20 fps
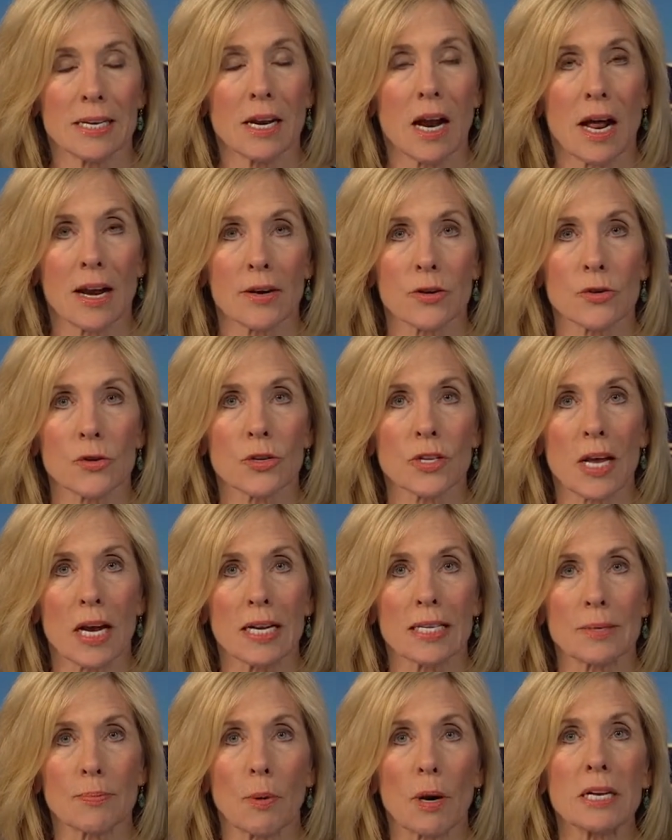Nine on your
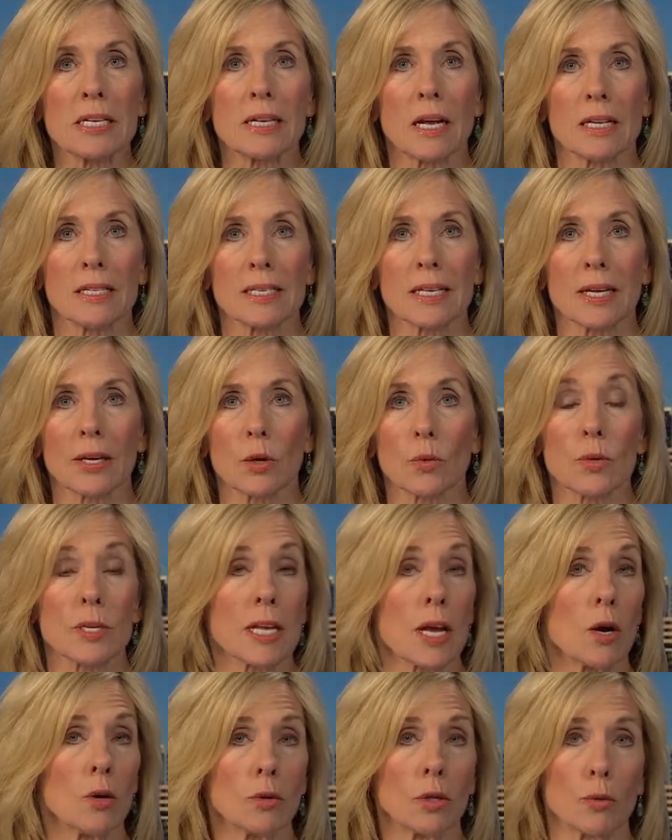side's Bryce Onslinger
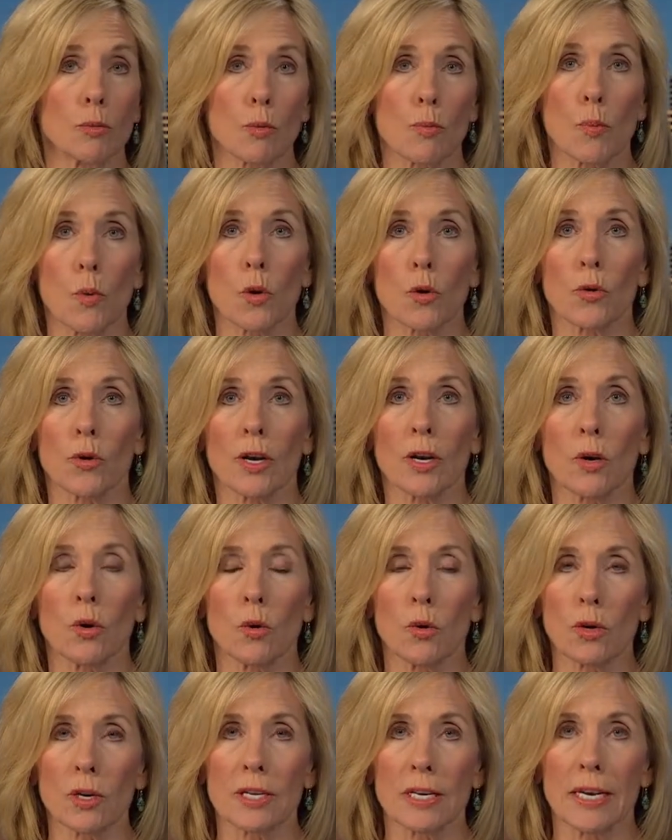was the only reporter in
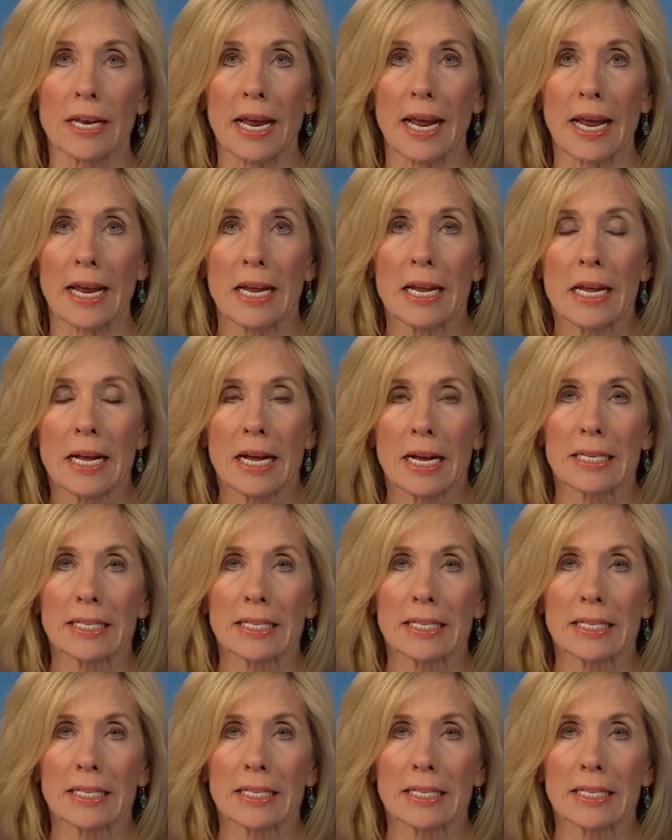court today